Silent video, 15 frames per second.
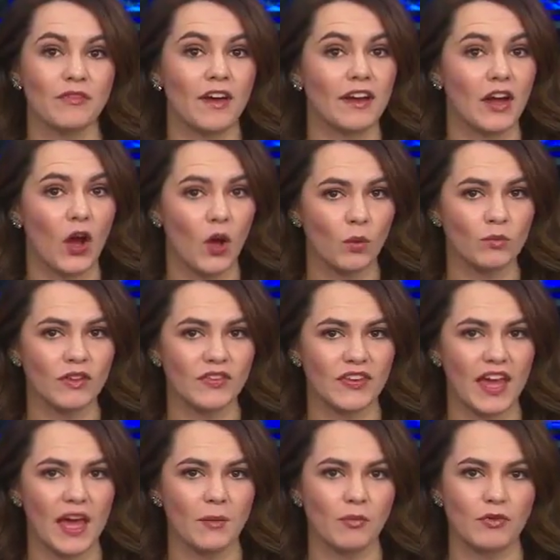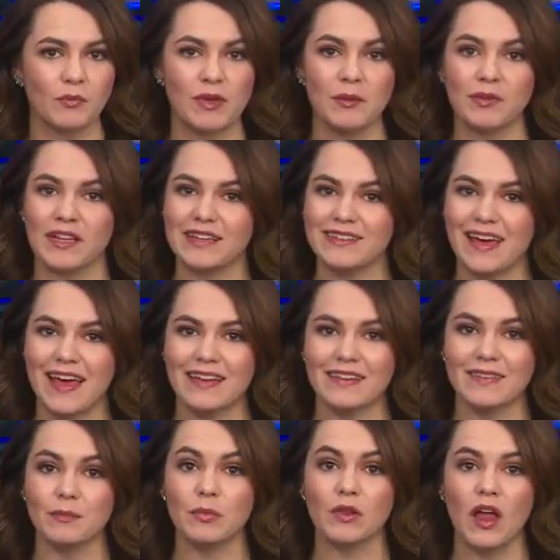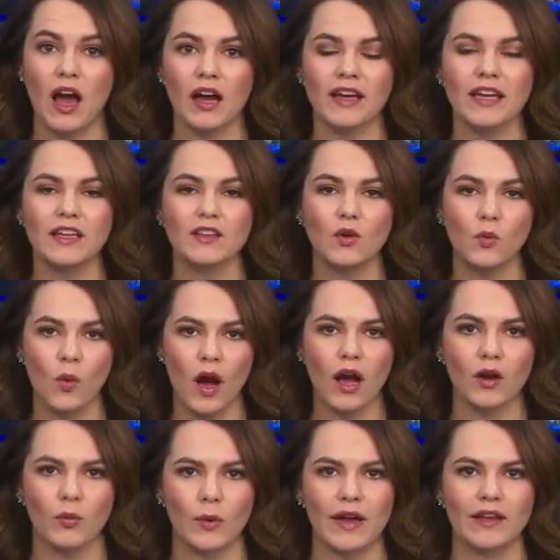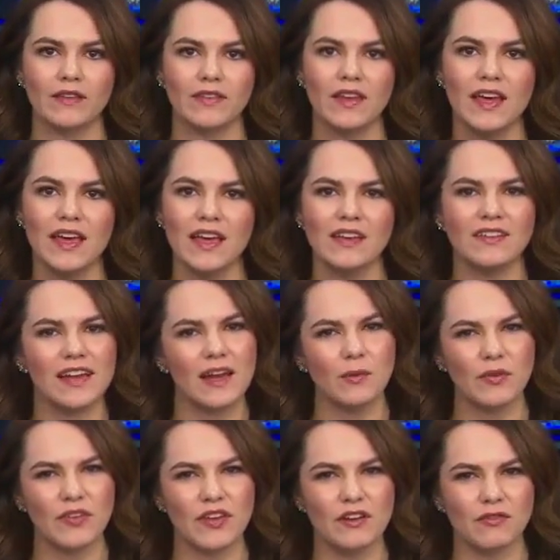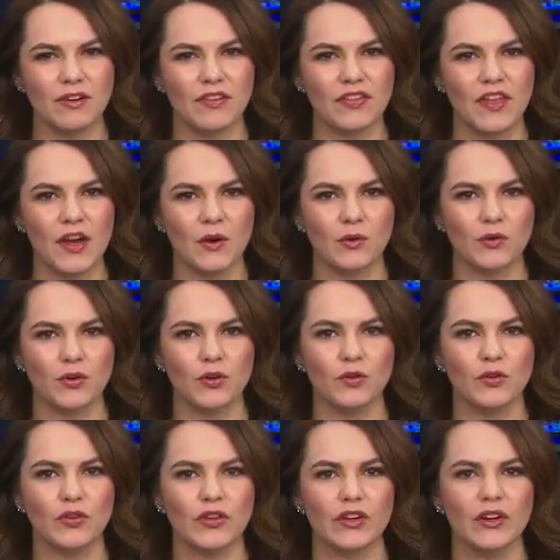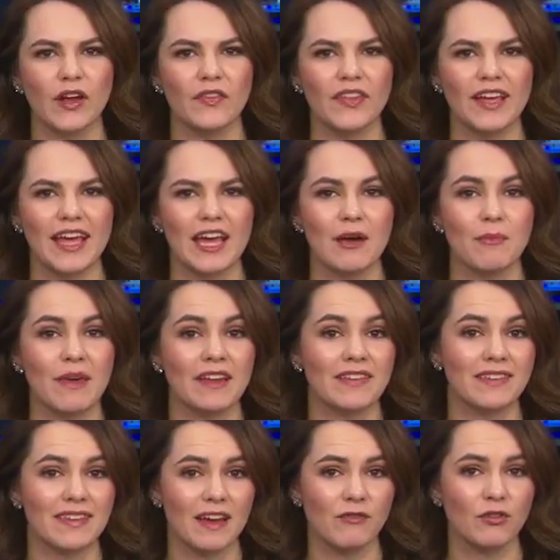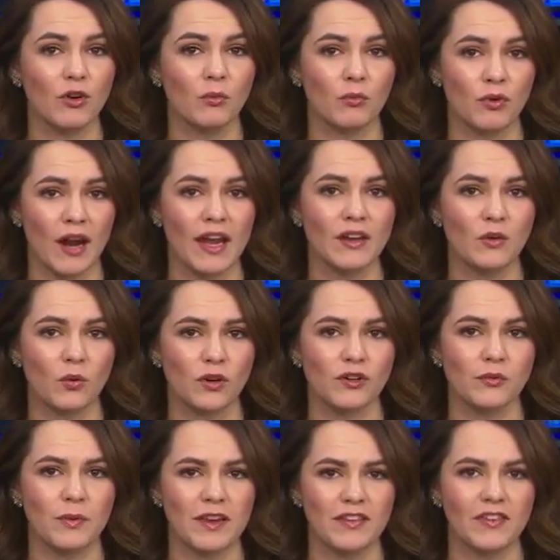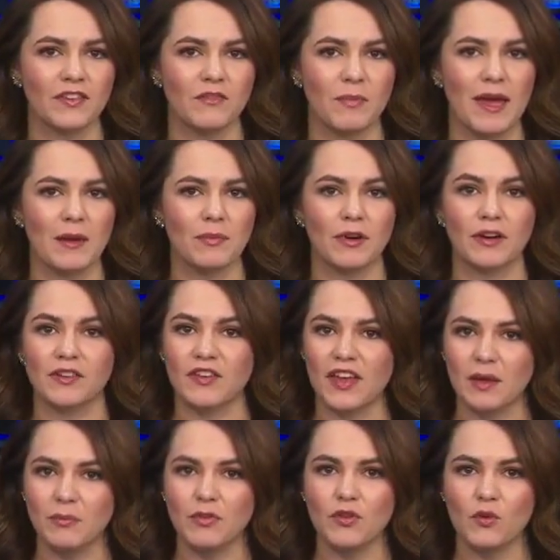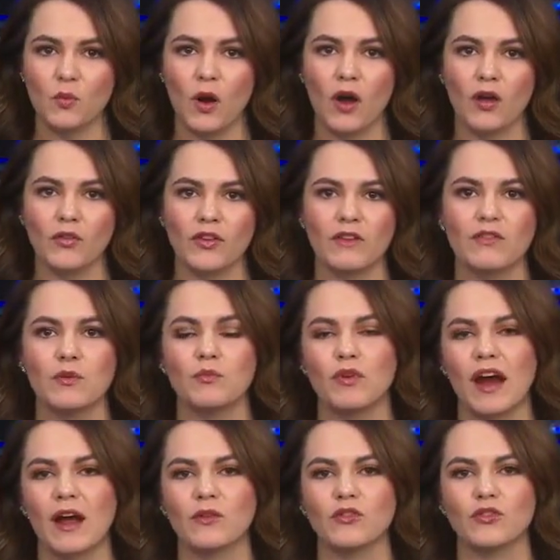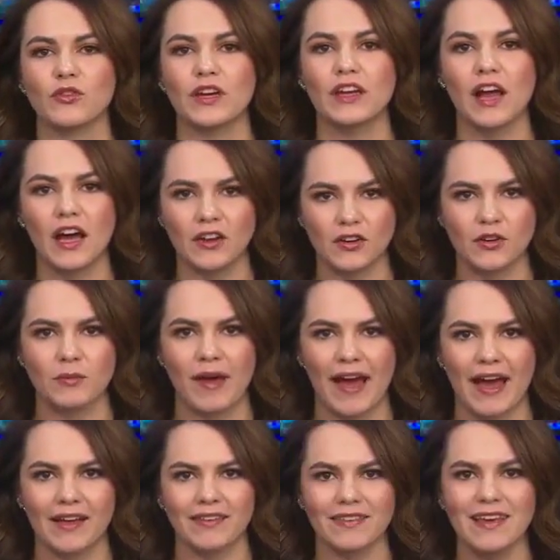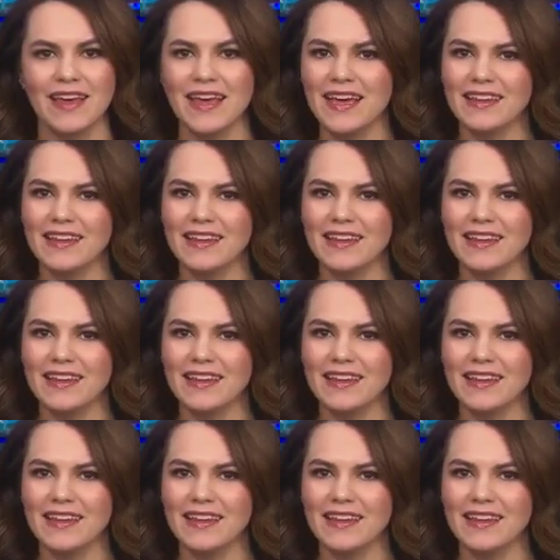a homeless camp with people in tents blocking the walkways. Today was different though. Crews cleared out the camp and several bright orange pieces of paper are taped to the walls of the Browne Street underpass. This